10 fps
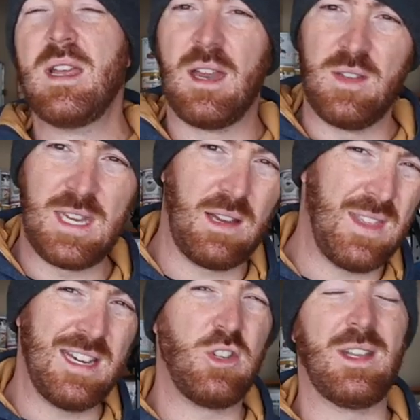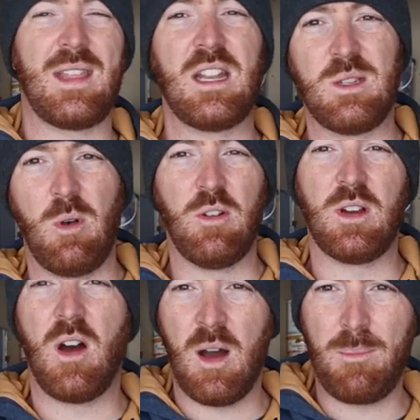Now, the second thing is you get that smaller
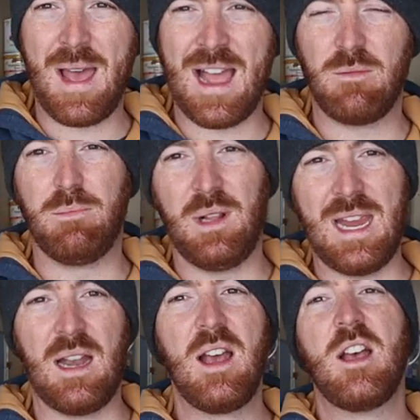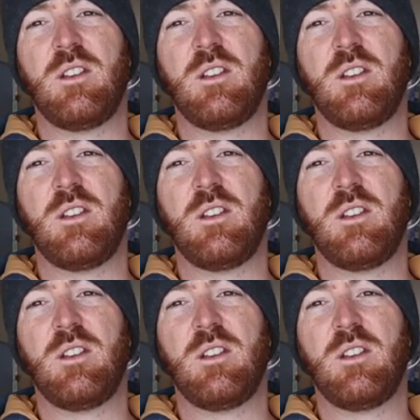compact blade.